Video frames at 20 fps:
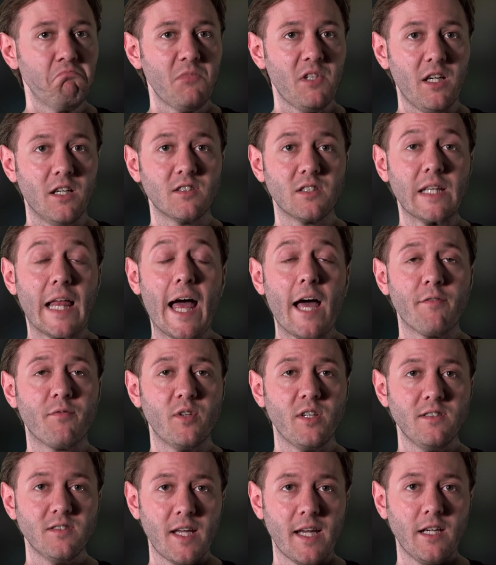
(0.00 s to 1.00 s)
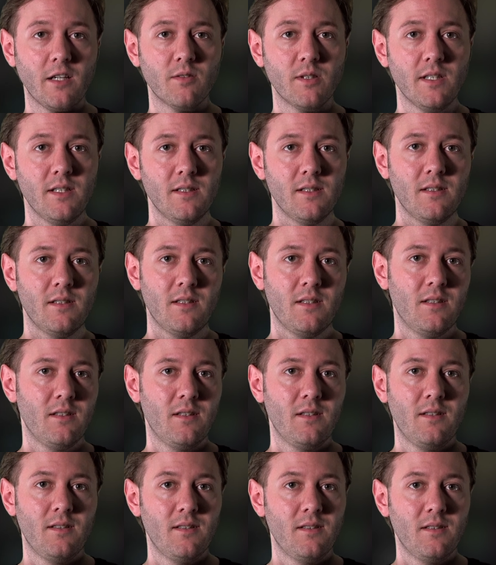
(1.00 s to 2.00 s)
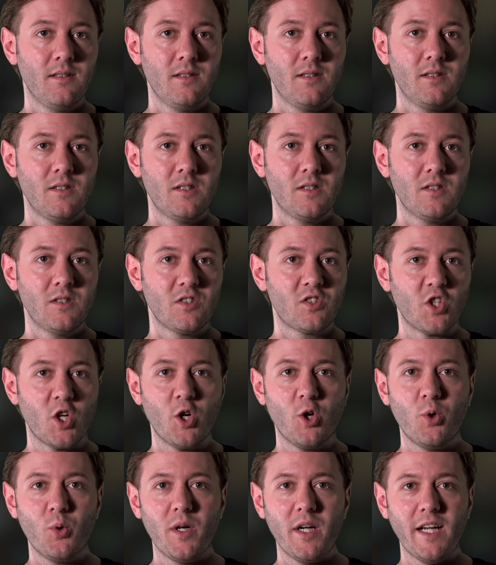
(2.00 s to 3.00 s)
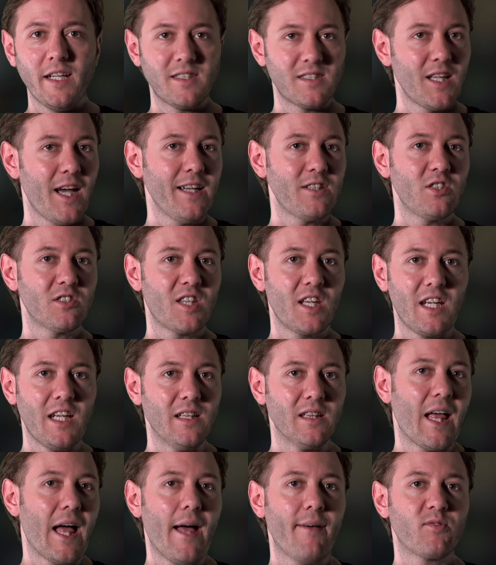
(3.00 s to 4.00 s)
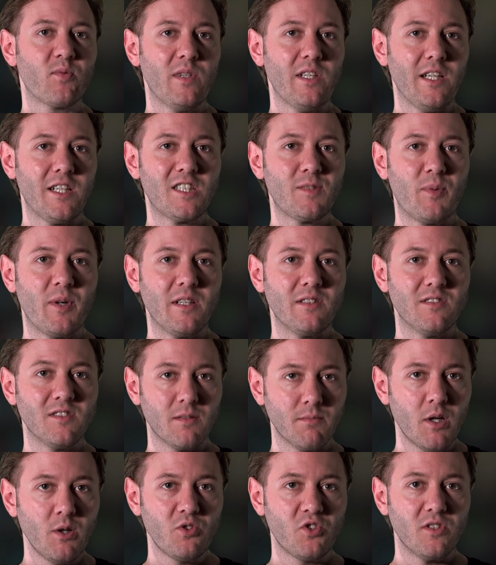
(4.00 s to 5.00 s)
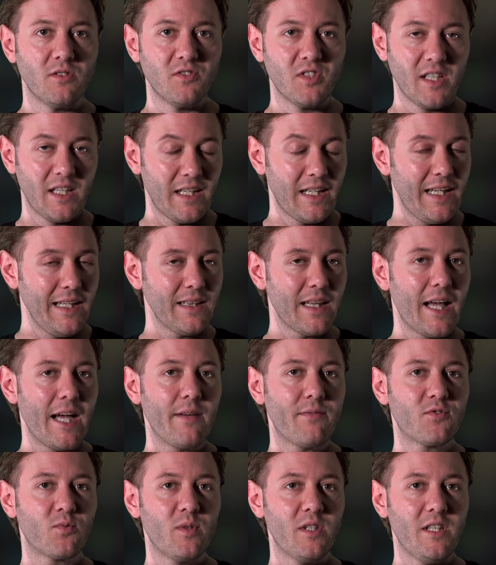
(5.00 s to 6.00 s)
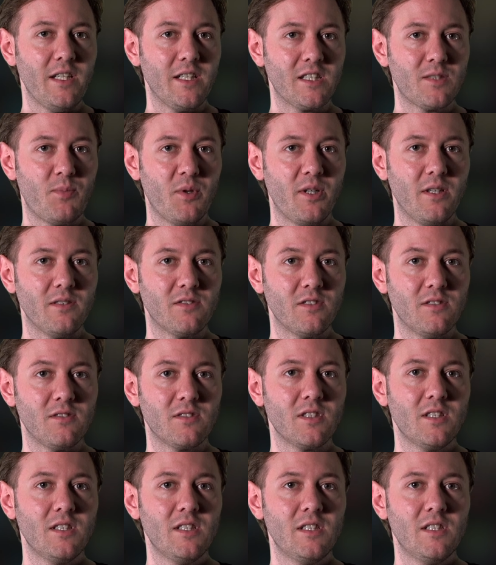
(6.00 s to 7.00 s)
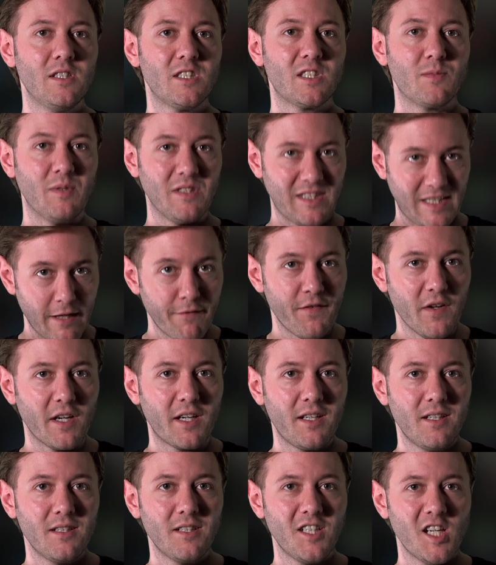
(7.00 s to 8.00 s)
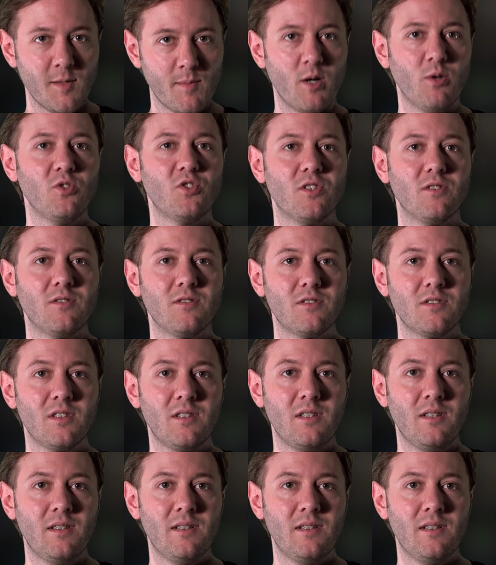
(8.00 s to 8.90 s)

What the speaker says: He doesn't laugh when he's angry. So it's not just that he laughs when he experiences emotions. He laughs when he experiences specific emotions.